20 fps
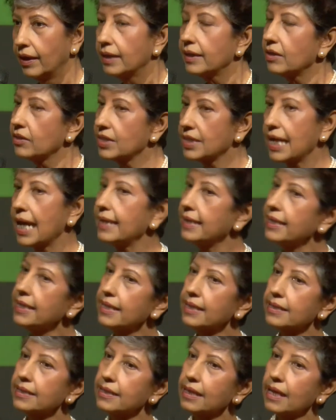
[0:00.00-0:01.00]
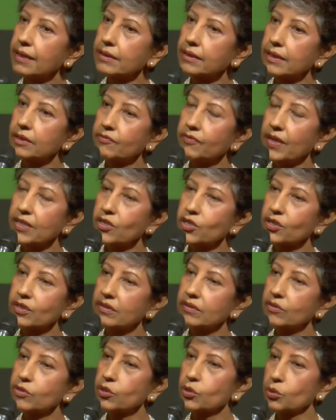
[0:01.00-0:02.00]
Now, standing as an
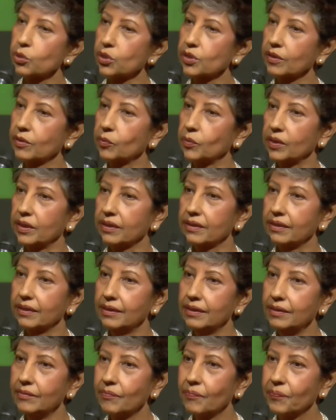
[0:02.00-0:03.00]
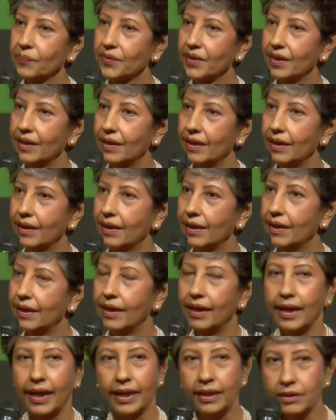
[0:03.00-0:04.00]
unconventional social worker
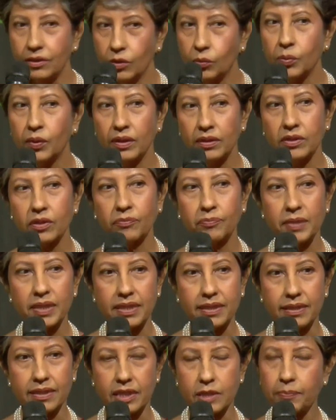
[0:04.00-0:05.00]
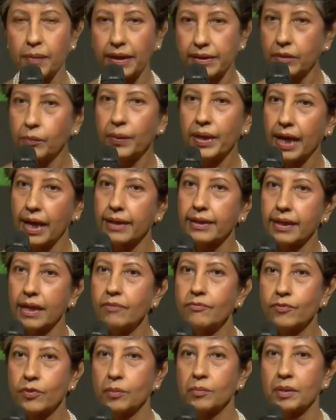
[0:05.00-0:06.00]
in the world of business, by the way, I
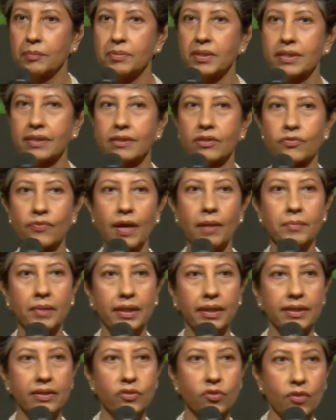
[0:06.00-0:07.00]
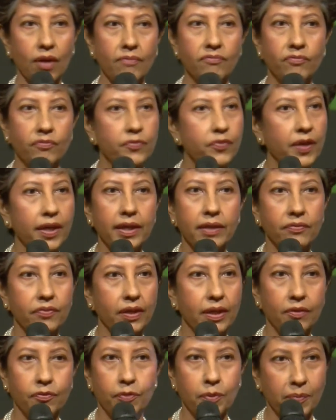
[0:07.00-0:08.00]
come from a business family, so I'm very,
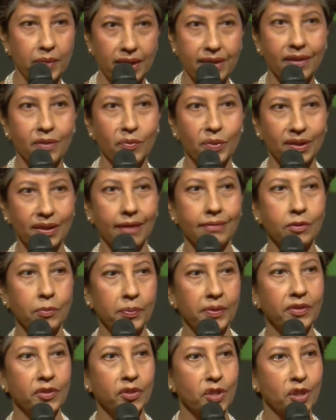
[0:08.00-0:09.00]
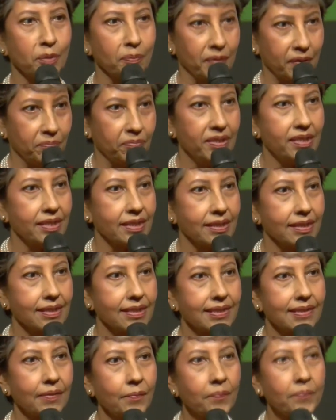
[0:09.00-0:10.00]
very familiar with entrepreneurship and
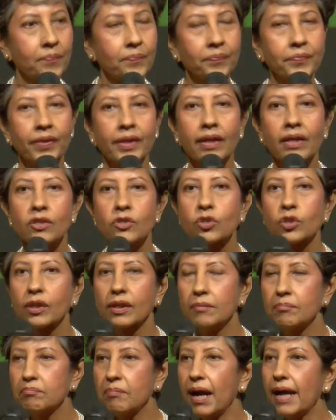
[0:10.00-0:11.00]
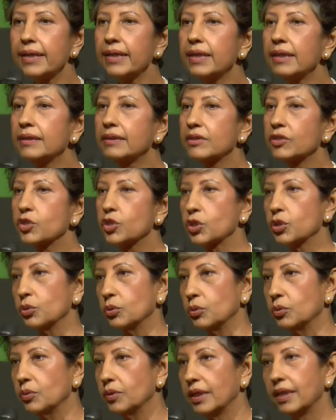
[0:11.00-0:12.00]
business. So combining the
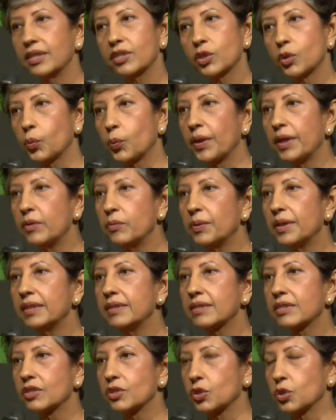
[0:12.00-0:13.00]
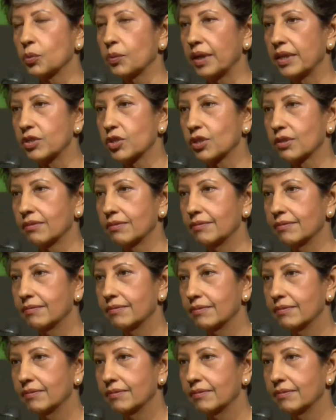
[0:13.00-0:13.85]
two is a win-win situation.